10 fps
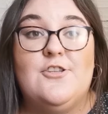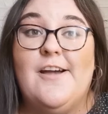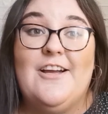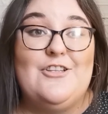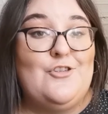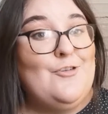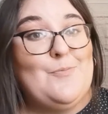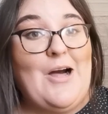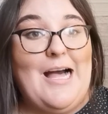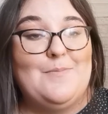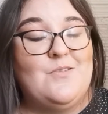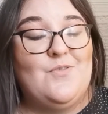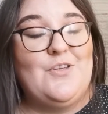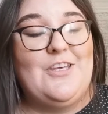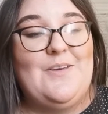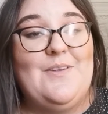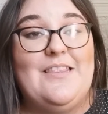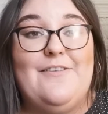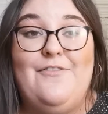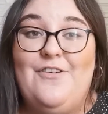So I got two more apps for you.
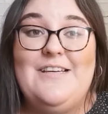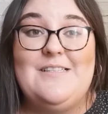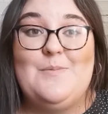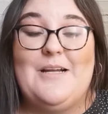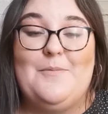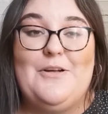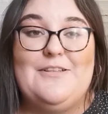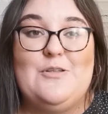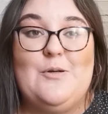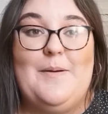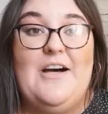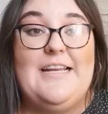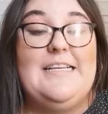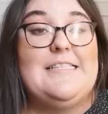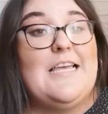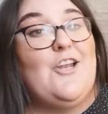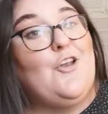The first one I'm going to talk about is